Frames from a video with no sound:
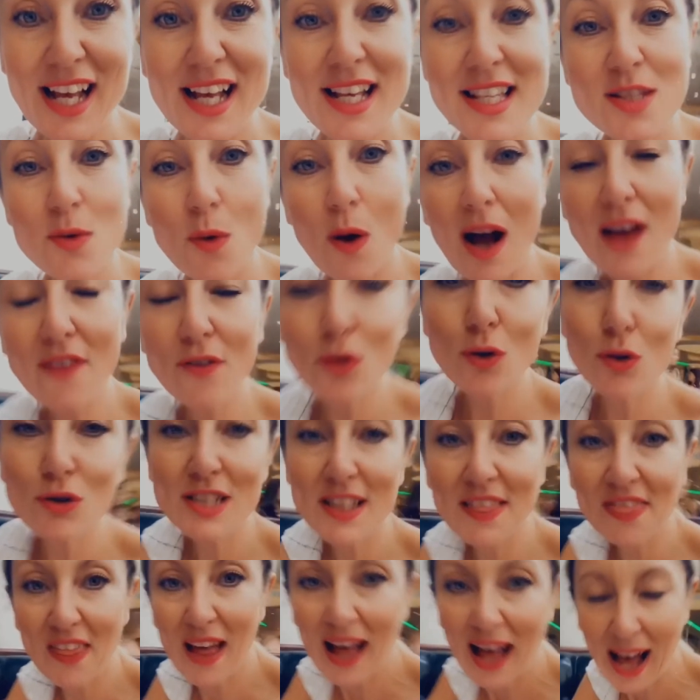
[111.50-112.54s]
So I've
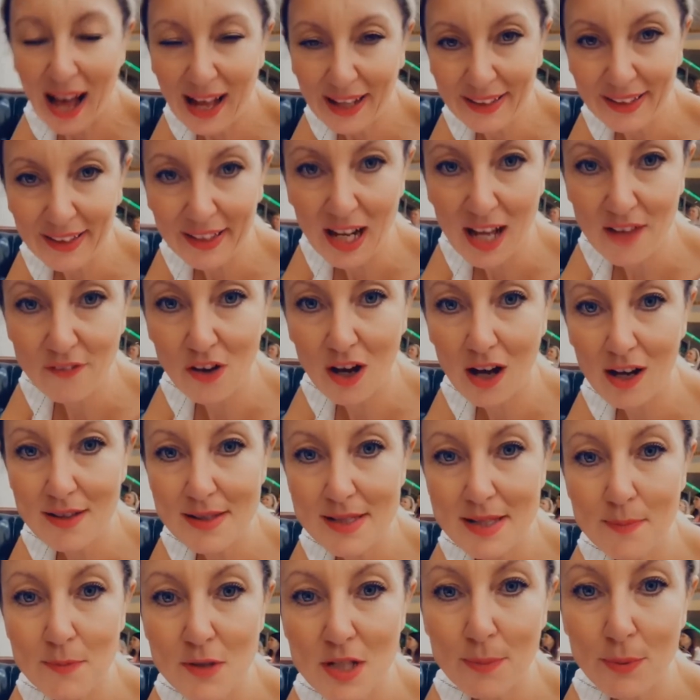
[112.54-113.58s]
ordered that and I've
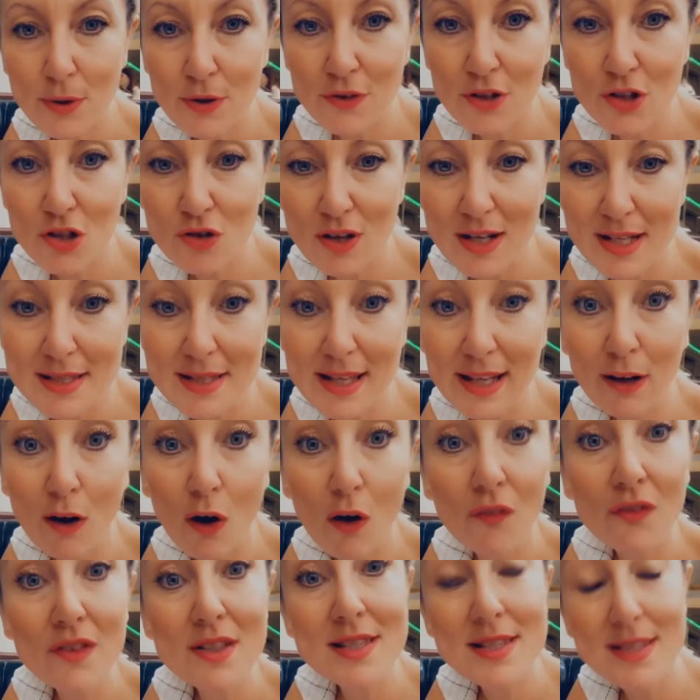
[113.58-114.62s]
asked them to put the dressing
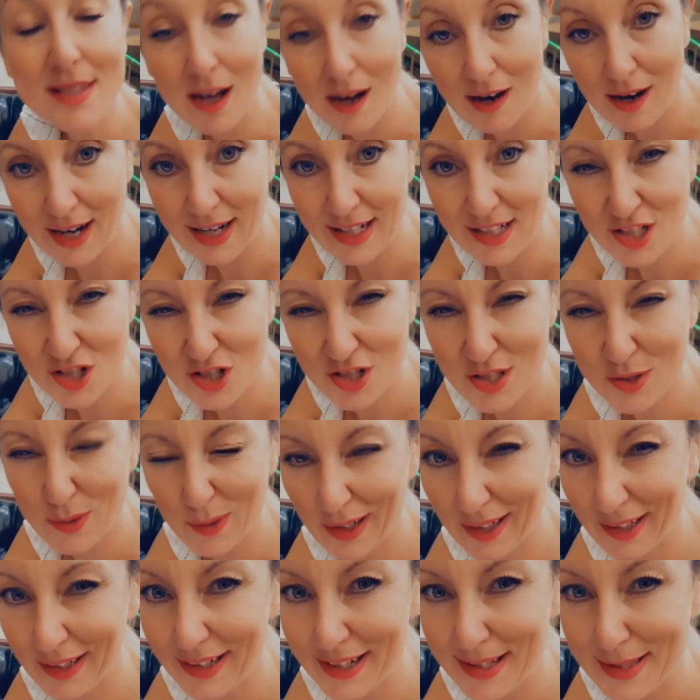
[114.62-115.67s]
on the side just so
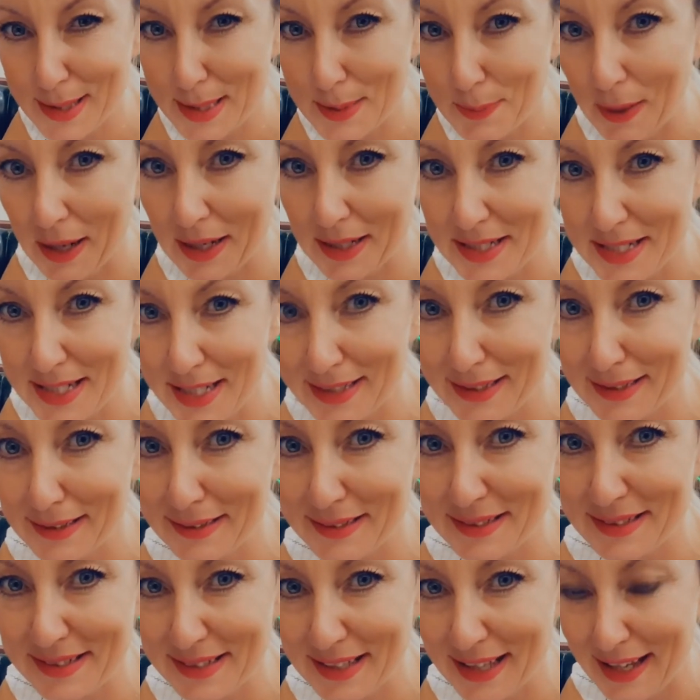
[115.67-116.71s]
I can inspect it
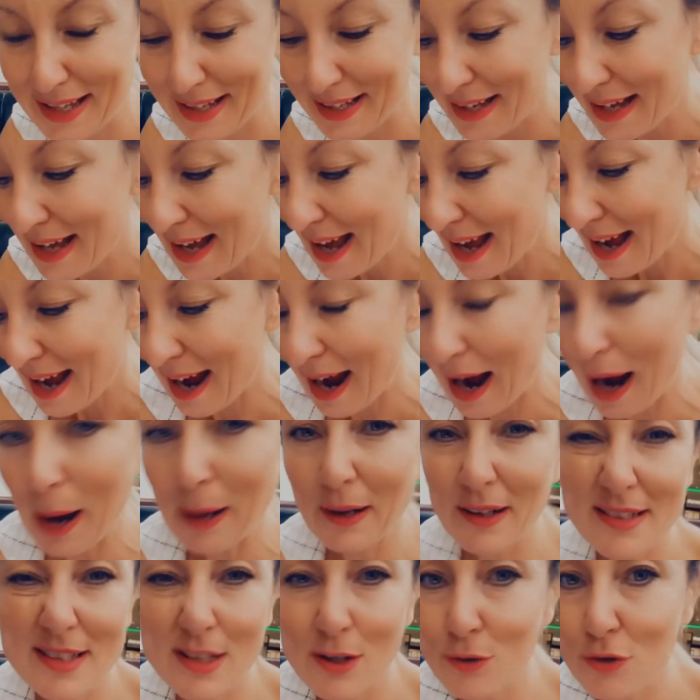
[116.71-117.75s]
and see
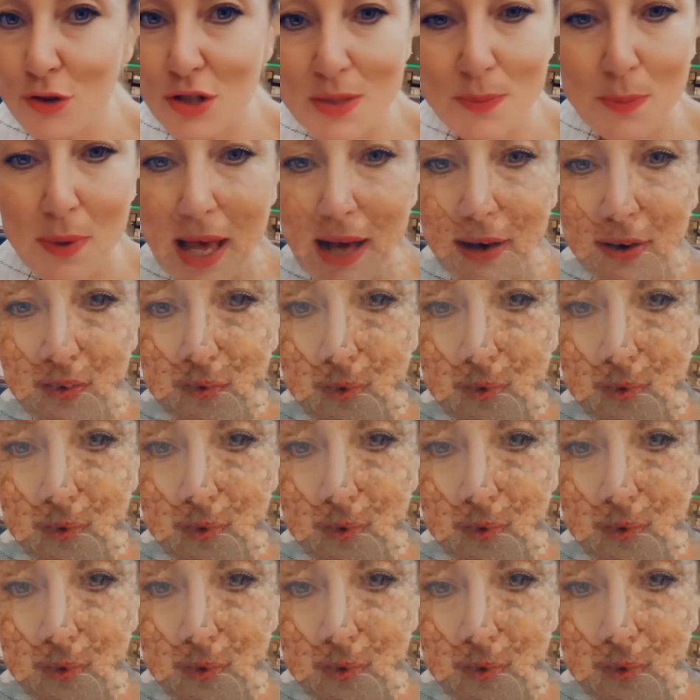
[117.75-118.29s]
because uh, um, it will just be out of